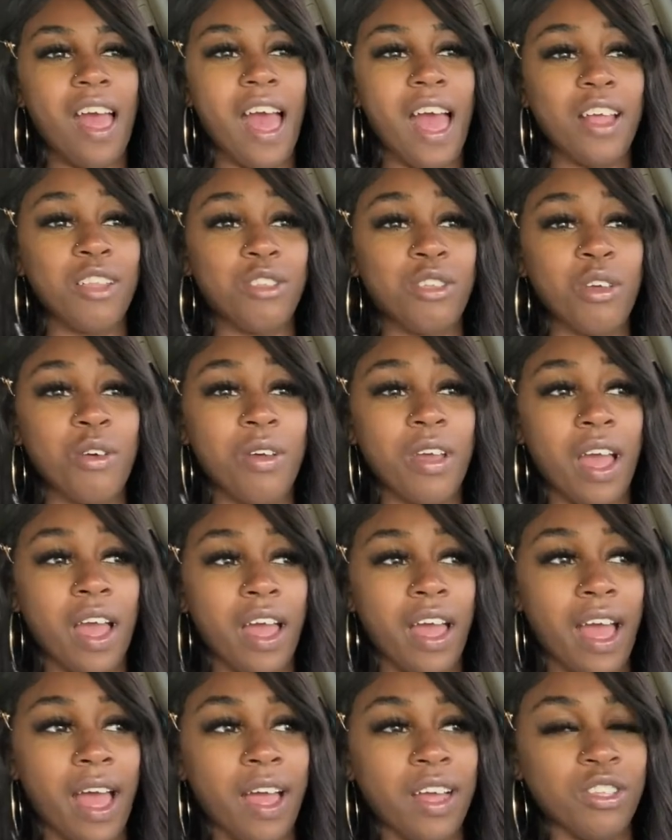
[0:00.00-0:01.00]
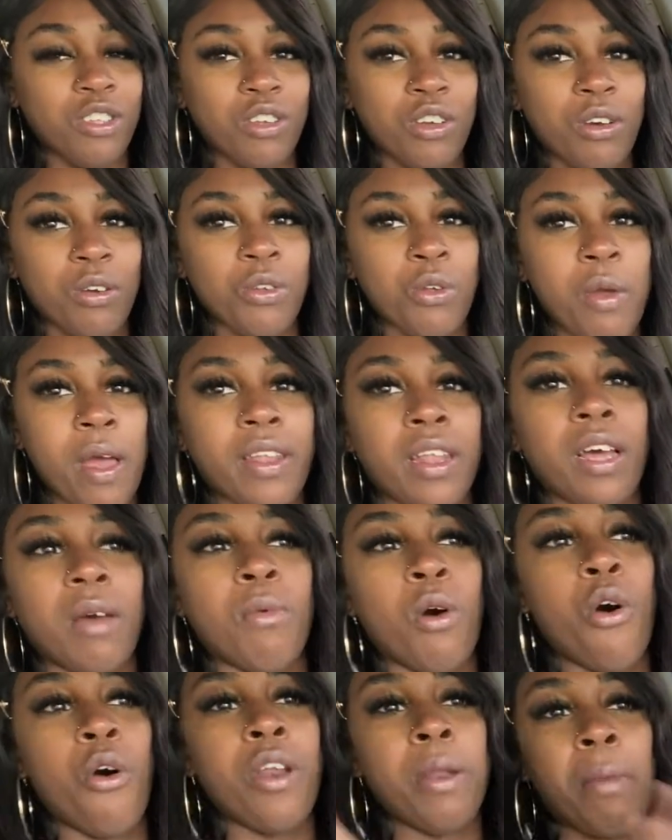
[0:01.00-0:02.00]
I do, got, I do. You act
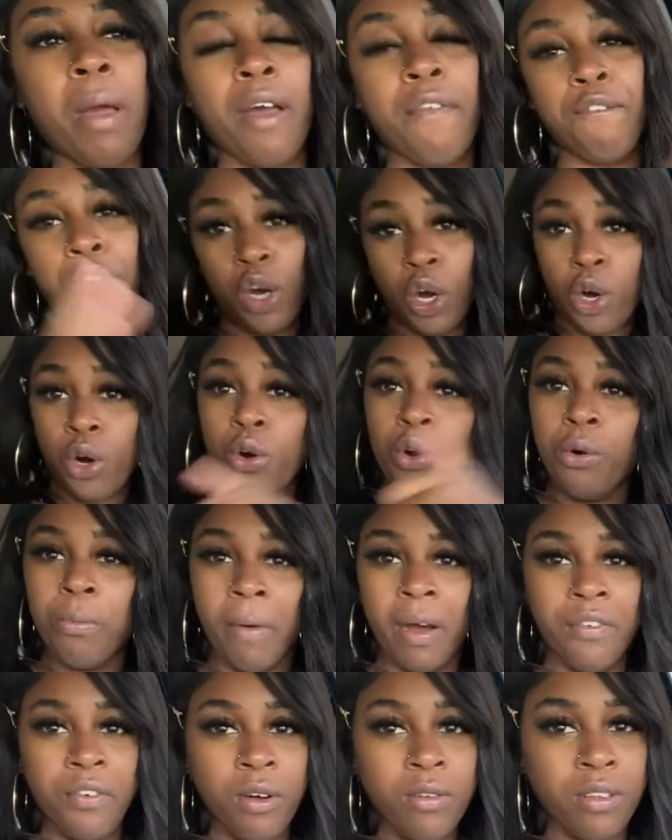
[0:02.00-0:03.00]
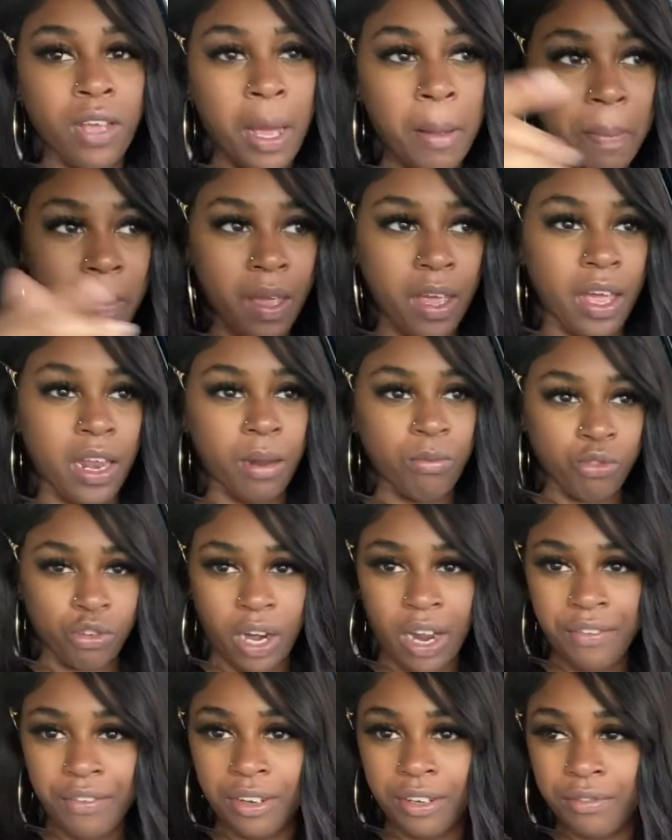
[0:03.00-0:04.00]
like I'm holding my phone. My phone's up here and
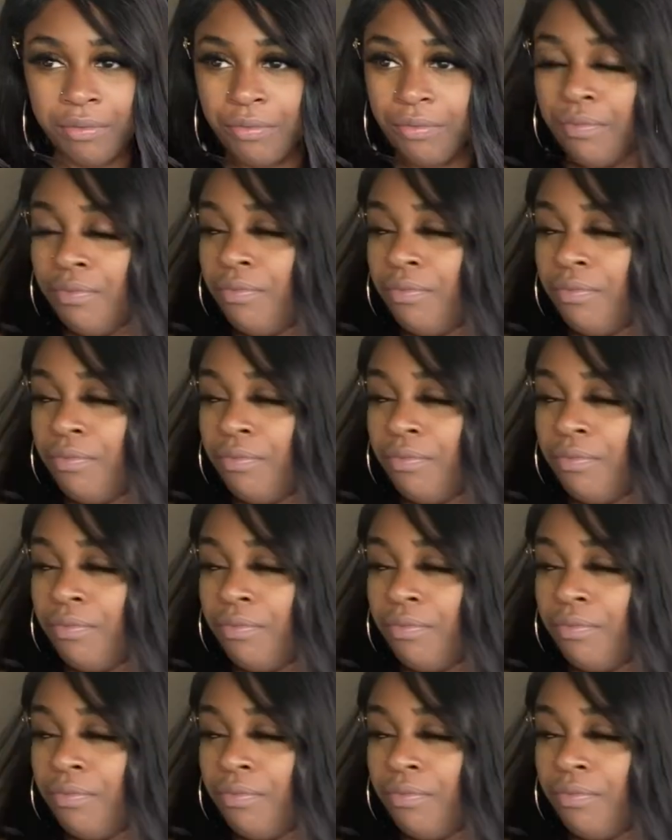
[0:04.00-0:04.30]
I'm driving.